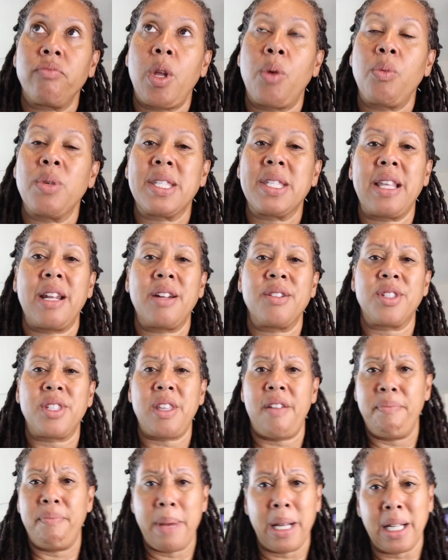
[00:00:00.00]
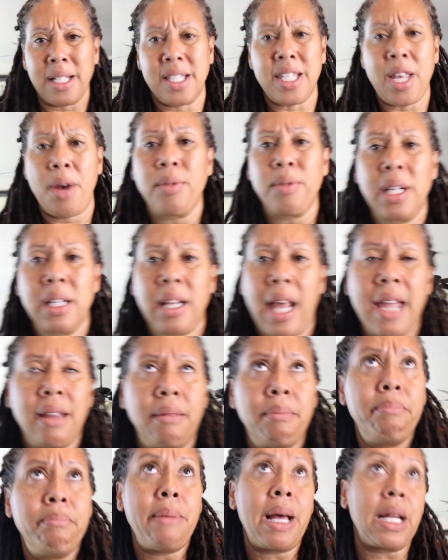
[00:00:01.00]
what's that other stuff? Melatonin.
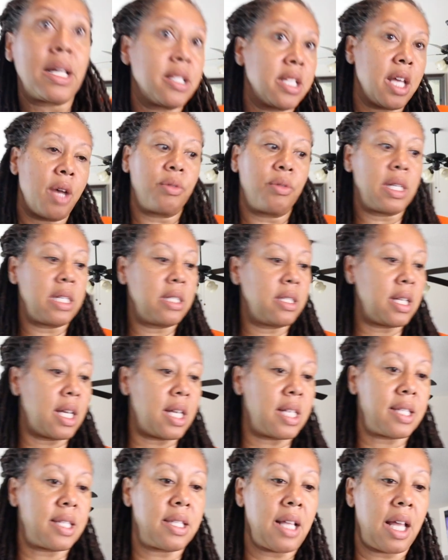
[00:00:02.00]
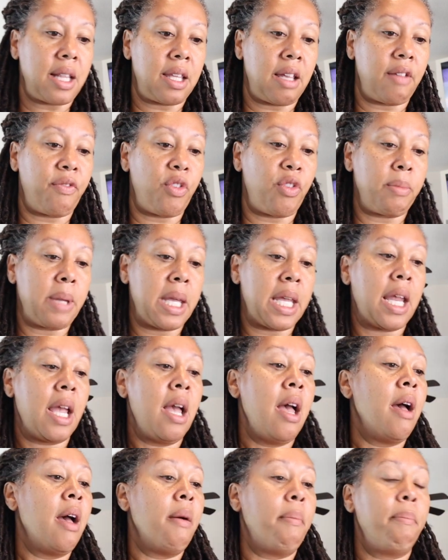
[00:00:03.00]
Like melatonin does nothing for me,
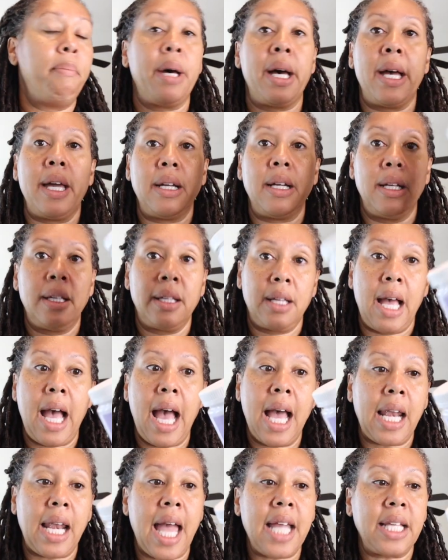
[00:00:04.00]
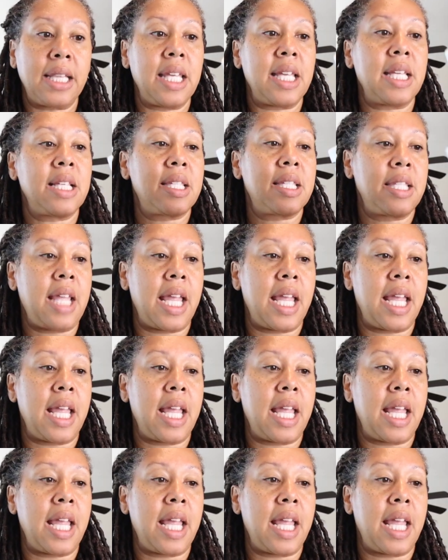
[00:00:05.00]
but I like these.